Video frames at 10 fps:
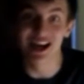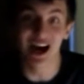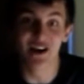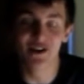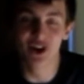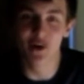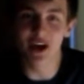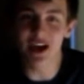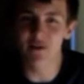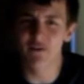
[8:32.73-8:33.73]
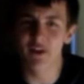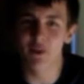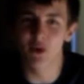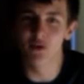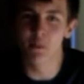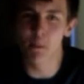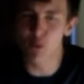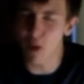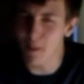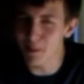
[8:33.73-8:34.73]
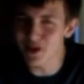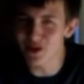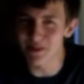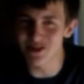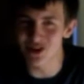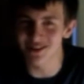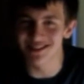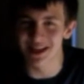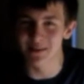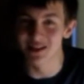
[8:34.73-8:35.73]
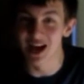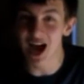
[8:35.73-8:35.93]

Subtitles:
I knew it. If it was probably going to be John Sims,